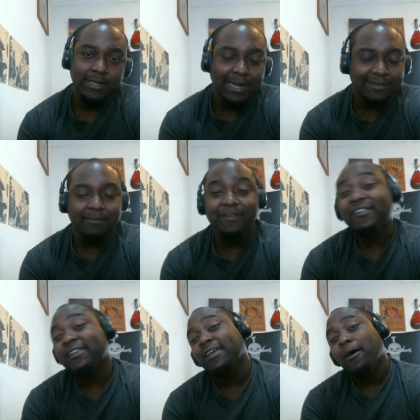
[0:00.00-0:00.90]
Not to
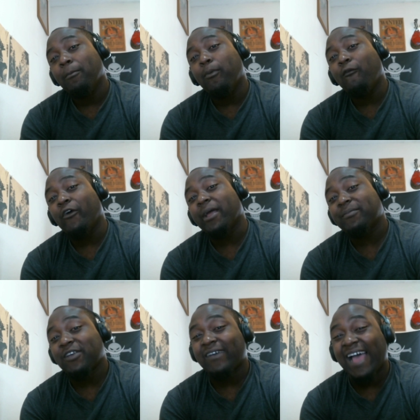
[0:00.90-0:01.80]
mention Bofoi
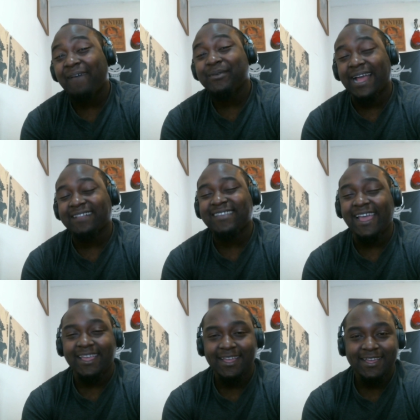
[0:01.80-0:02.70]
himself having that
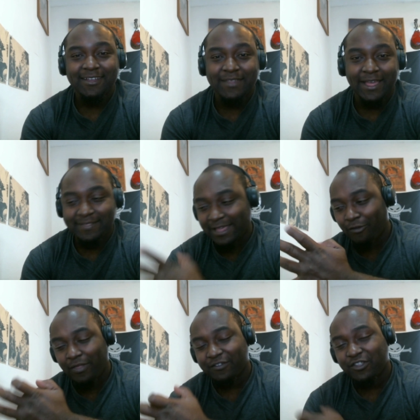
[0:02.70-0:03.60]
tech, that, that
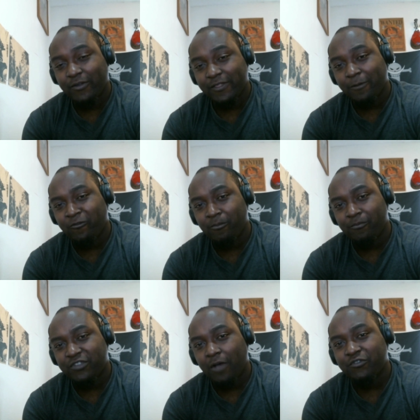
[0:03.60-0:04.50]
all that stuff right there from
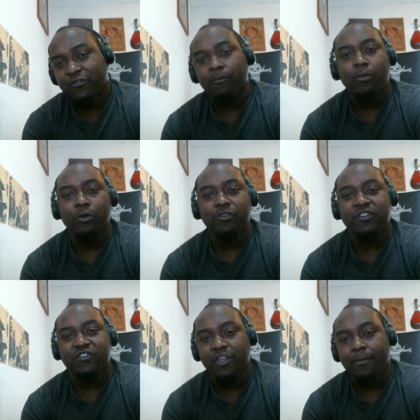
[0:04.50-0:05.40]
salvage from Boros
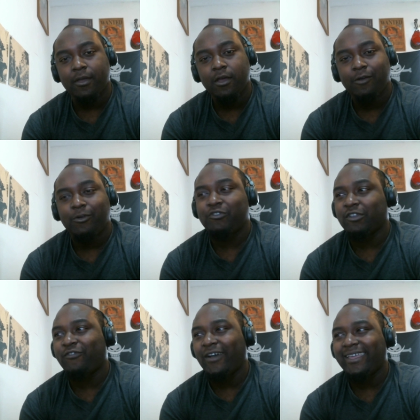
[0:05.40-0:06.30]
to ship, which was a
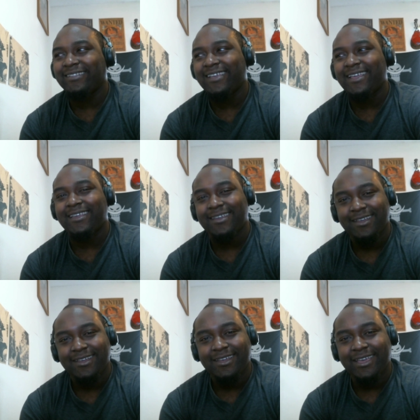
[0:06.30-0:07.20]
fucking tank.
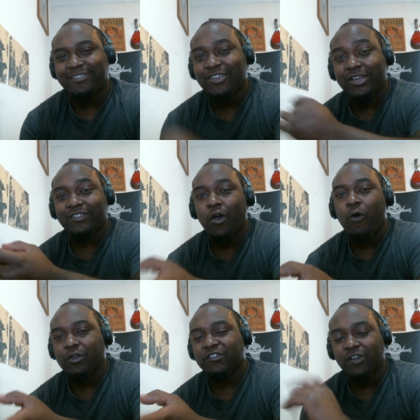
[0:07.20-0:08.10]
It took its
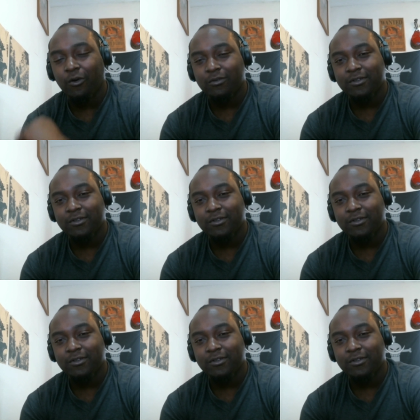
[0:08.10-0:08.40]
own assault.